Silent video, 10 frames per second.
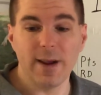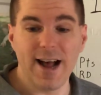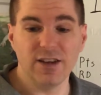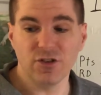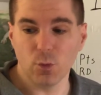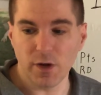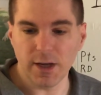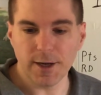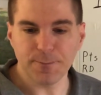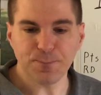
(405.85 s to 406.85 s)
last
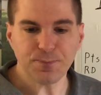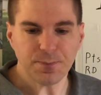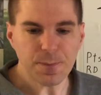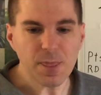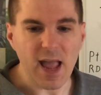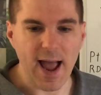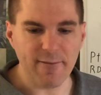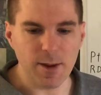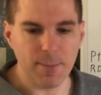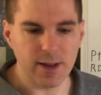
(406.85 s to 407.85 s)
week,
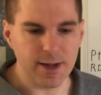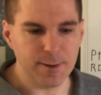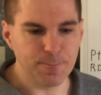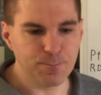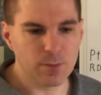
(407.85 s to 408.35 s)
having played